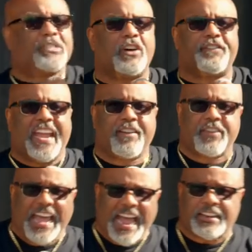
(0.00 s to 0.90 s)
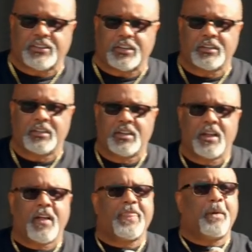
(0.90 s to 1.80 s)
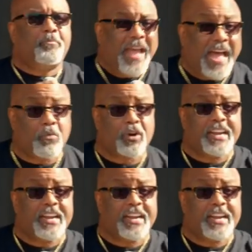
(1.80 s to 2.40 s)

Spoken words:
with your favorite actor. The power